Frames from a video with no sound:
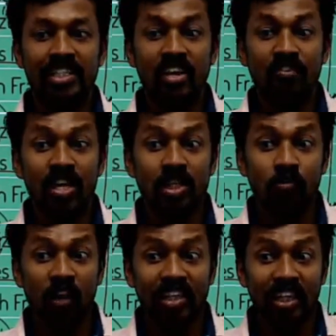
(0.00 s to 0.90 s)

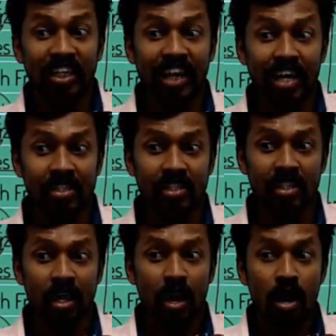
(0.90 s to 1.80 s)
Jefferson fracture indicates
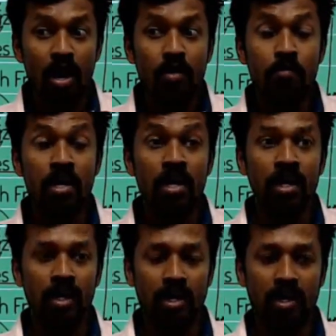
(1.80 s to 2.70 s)

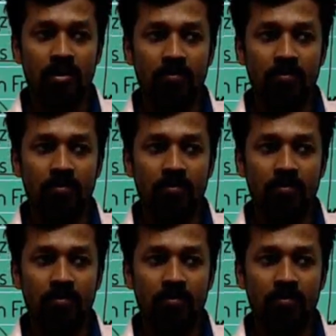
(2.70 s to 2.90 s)
murder.